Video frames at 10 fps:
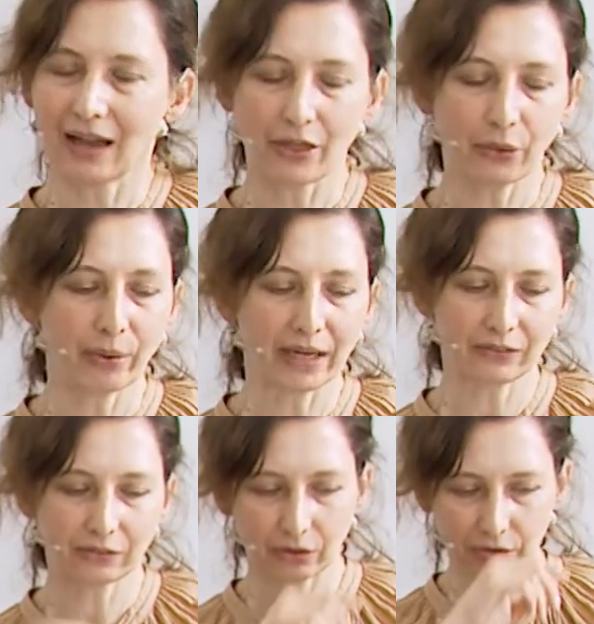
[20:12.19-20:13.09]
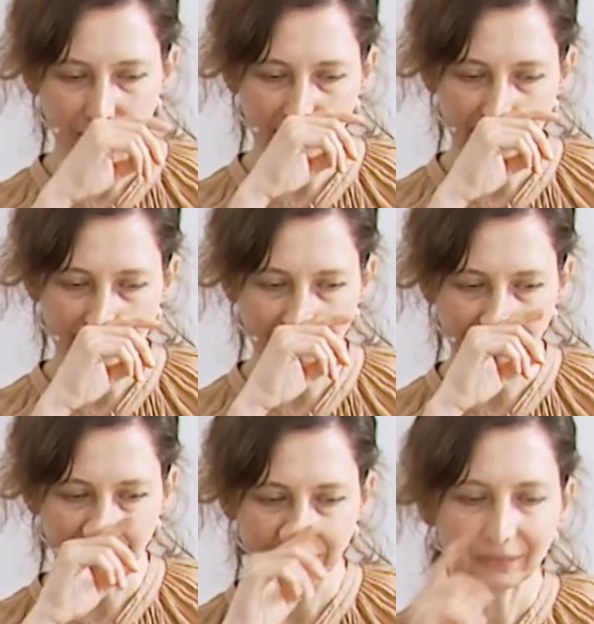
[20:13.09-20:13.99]
otherwise not
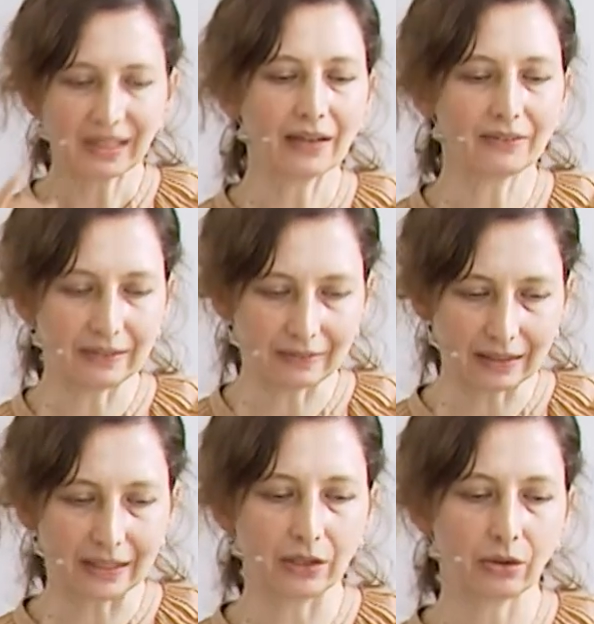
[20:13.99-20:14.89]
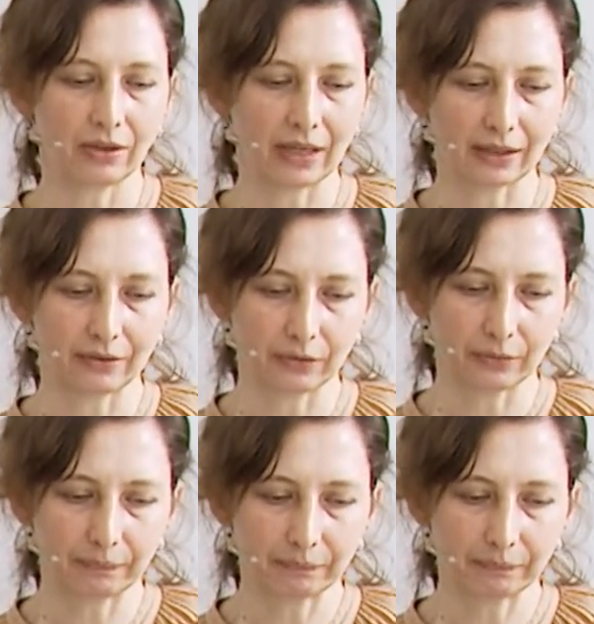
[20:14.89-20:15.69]
as easily connected.